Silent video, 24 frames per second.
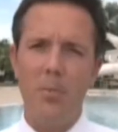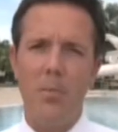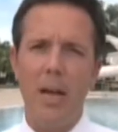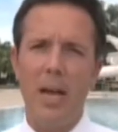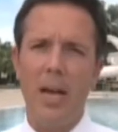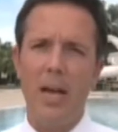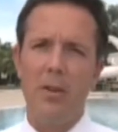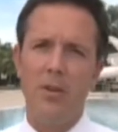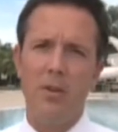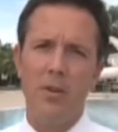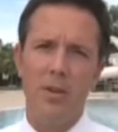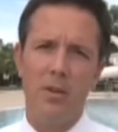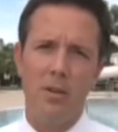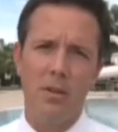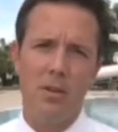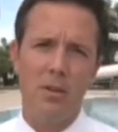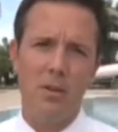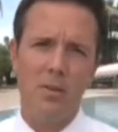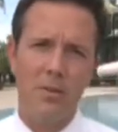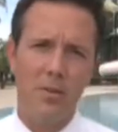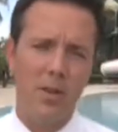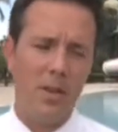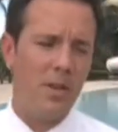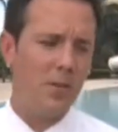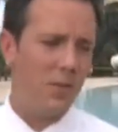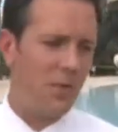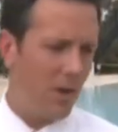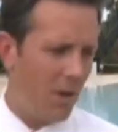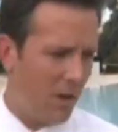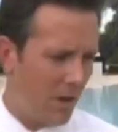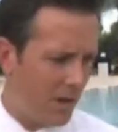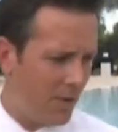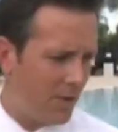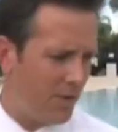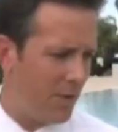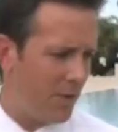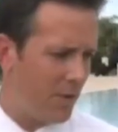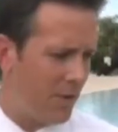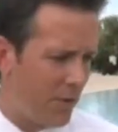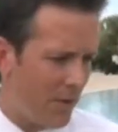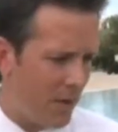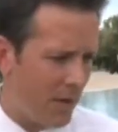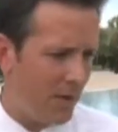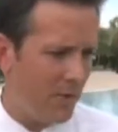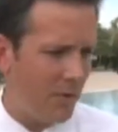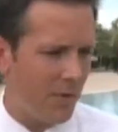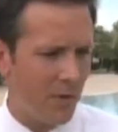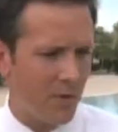matter, you know, as long as it
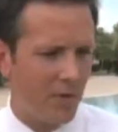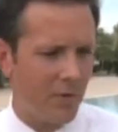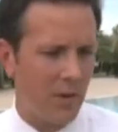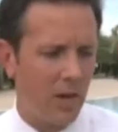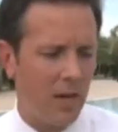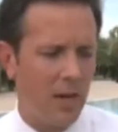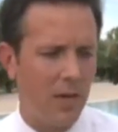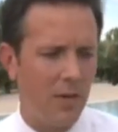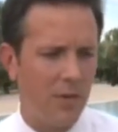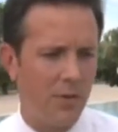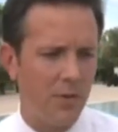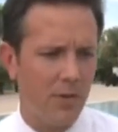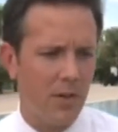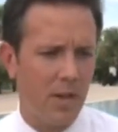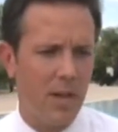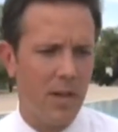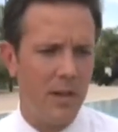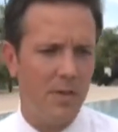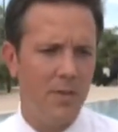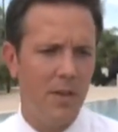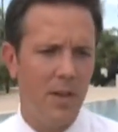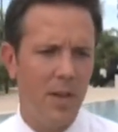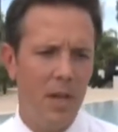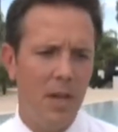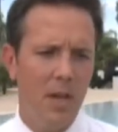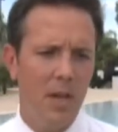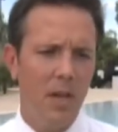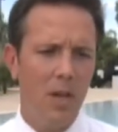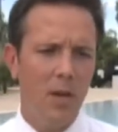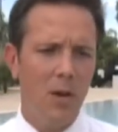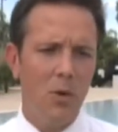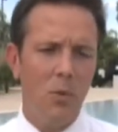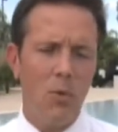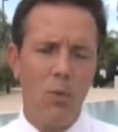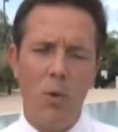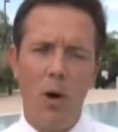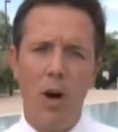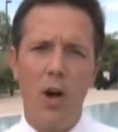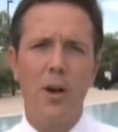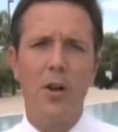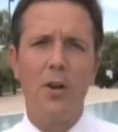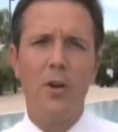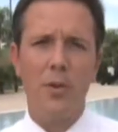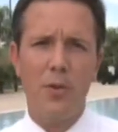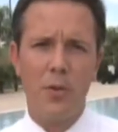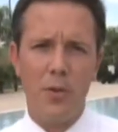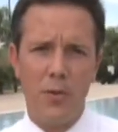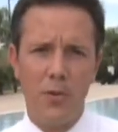saves a child's life.
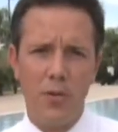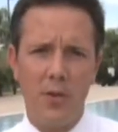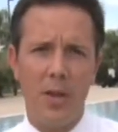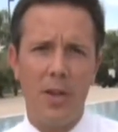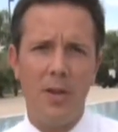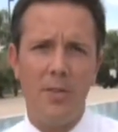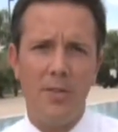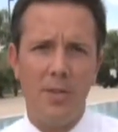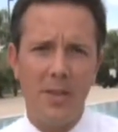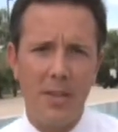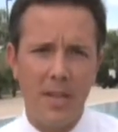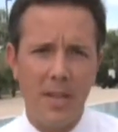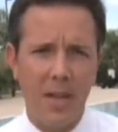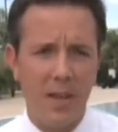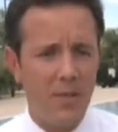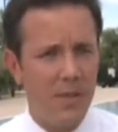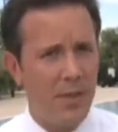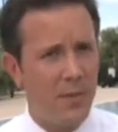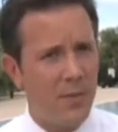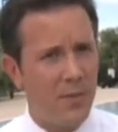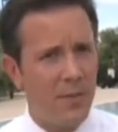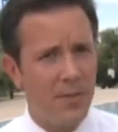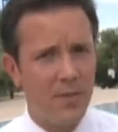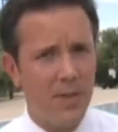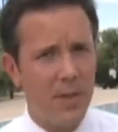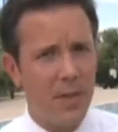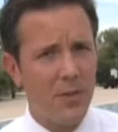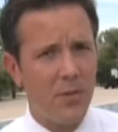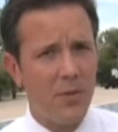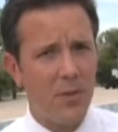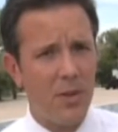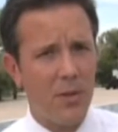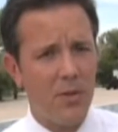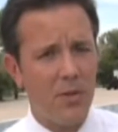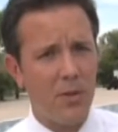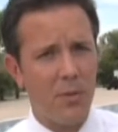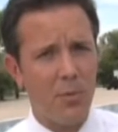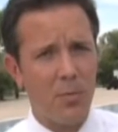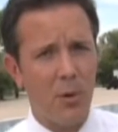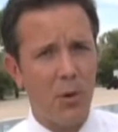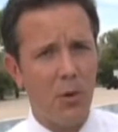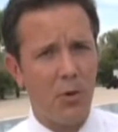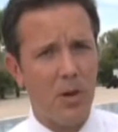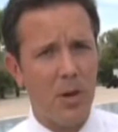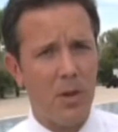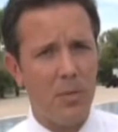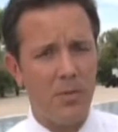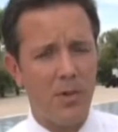Water safety. Now, these events here, these
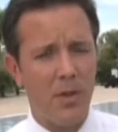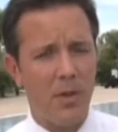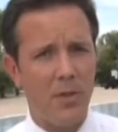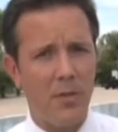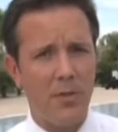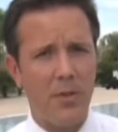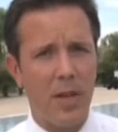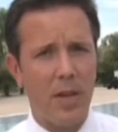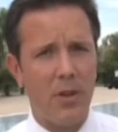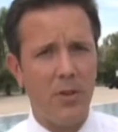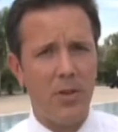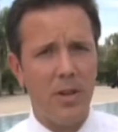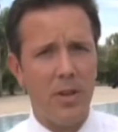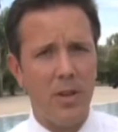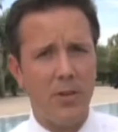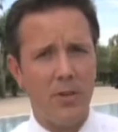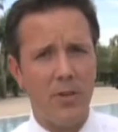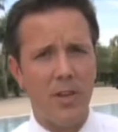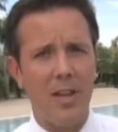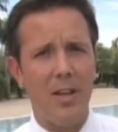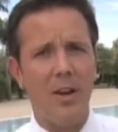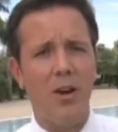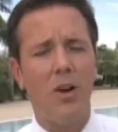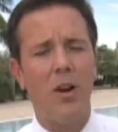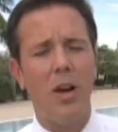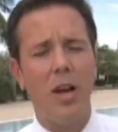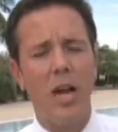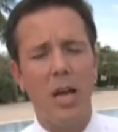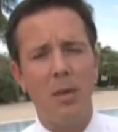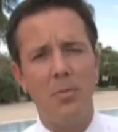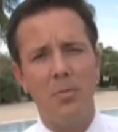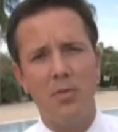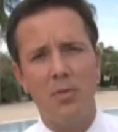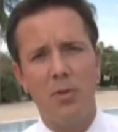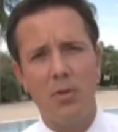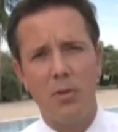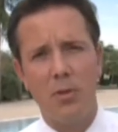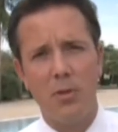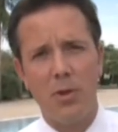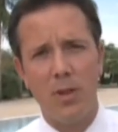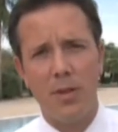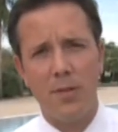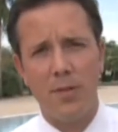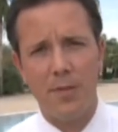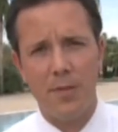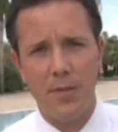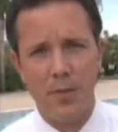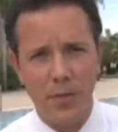programs on the Saturdays, they are
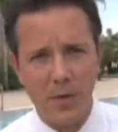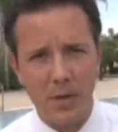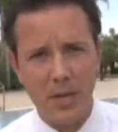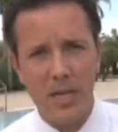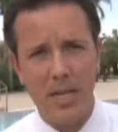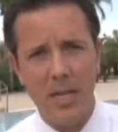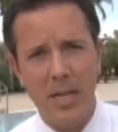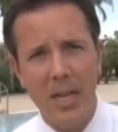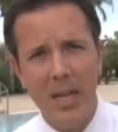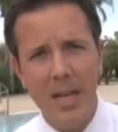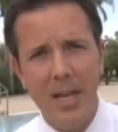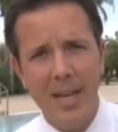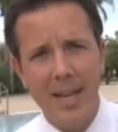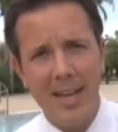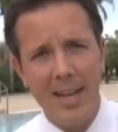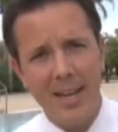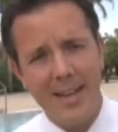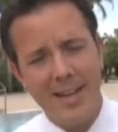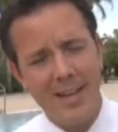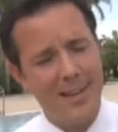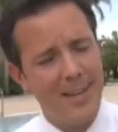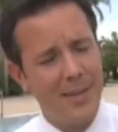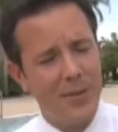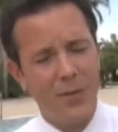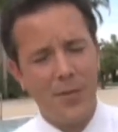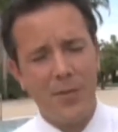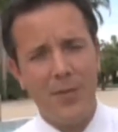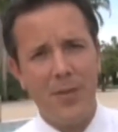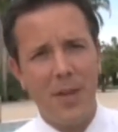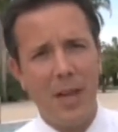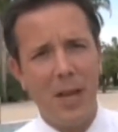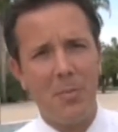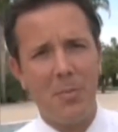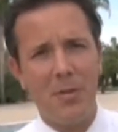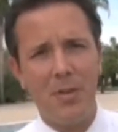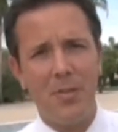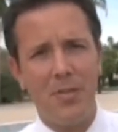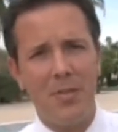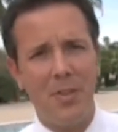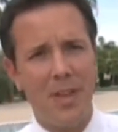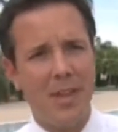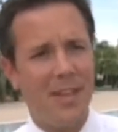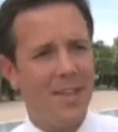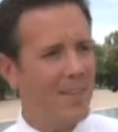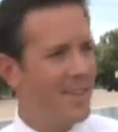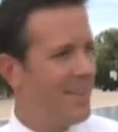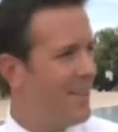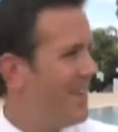absolutely free, and it's a family
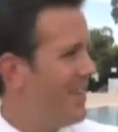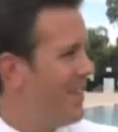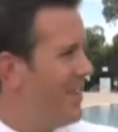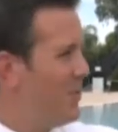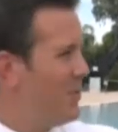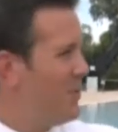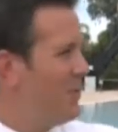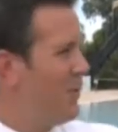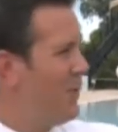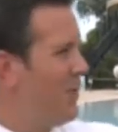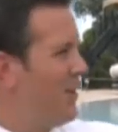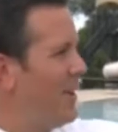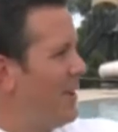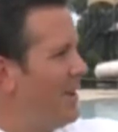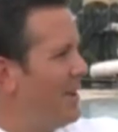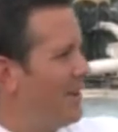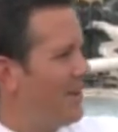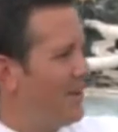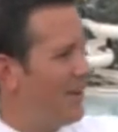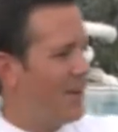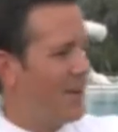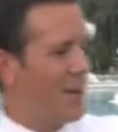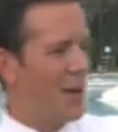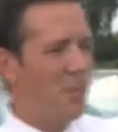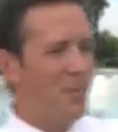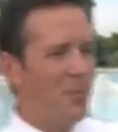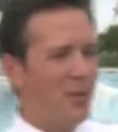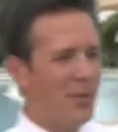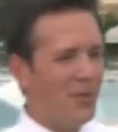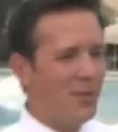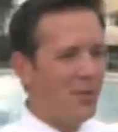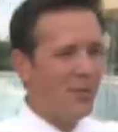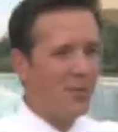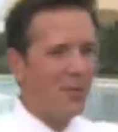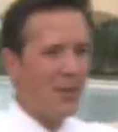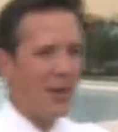thing. We've seen a couple different